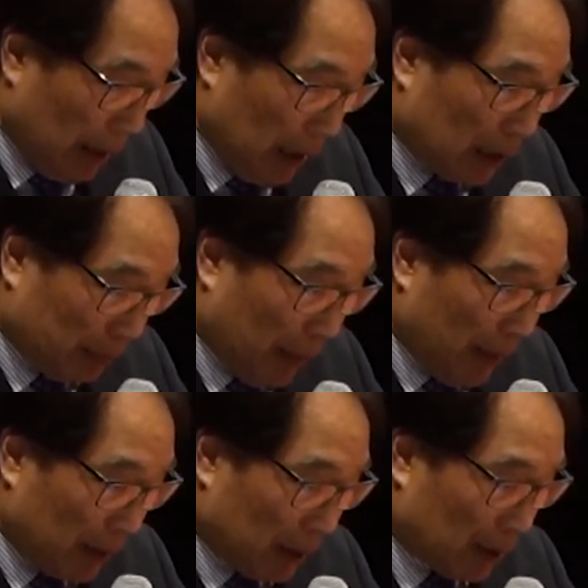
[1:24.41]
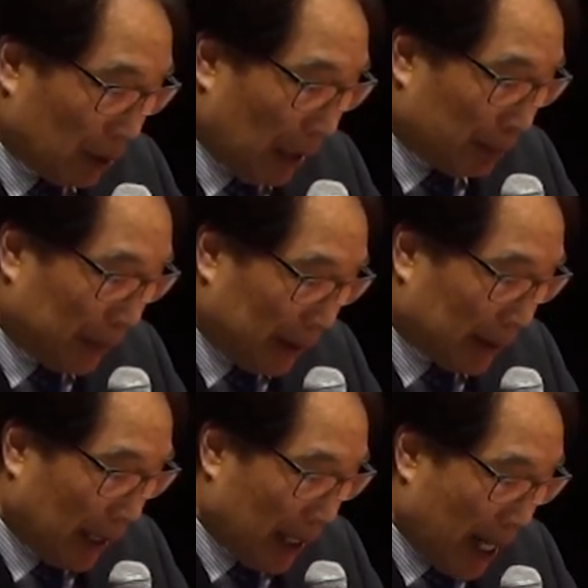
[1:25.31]
it's best to
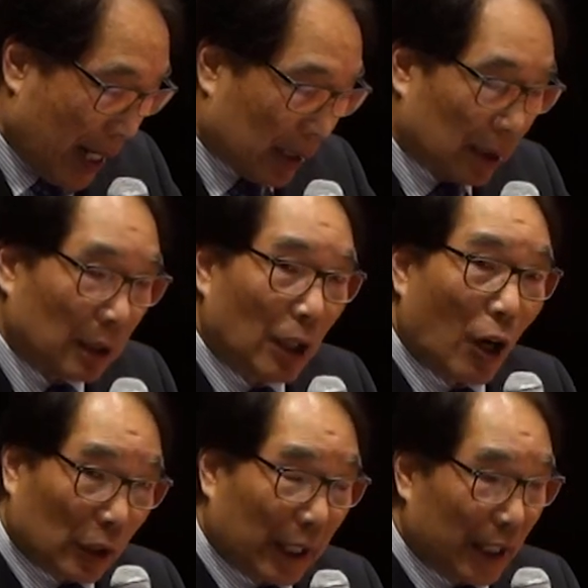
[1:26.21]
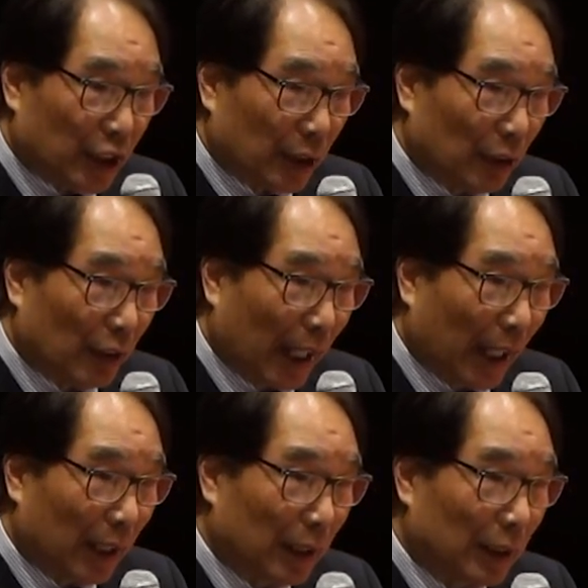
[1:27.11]
appreciate it
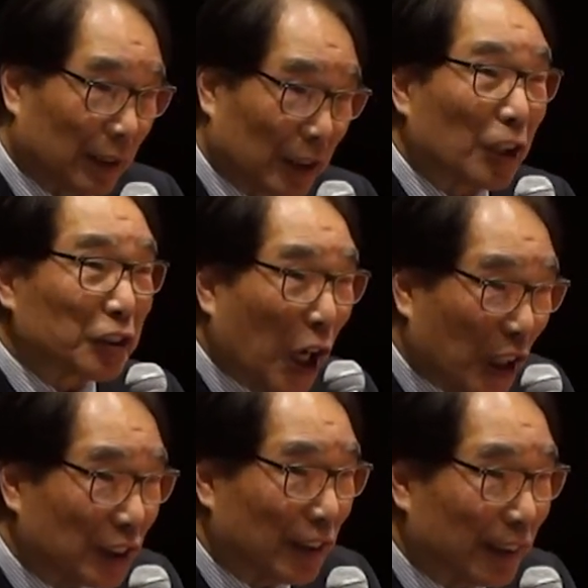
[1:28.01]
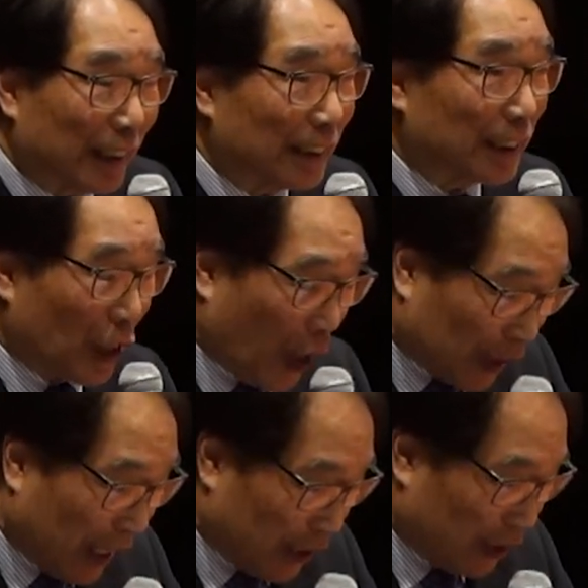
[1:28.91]
occasionally, not constantly, just
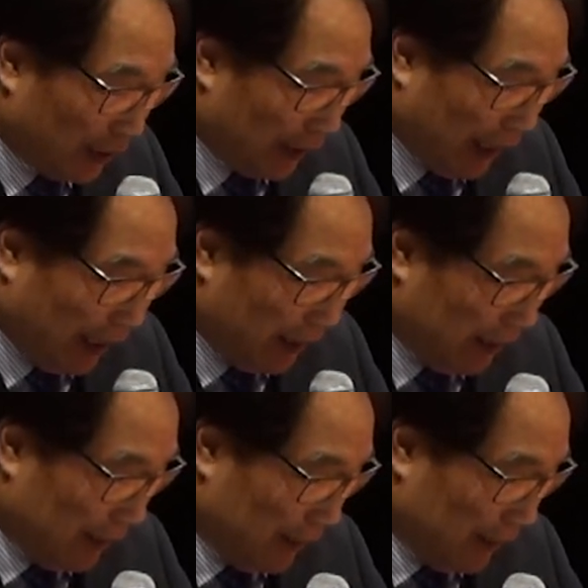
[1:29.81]
occasionally.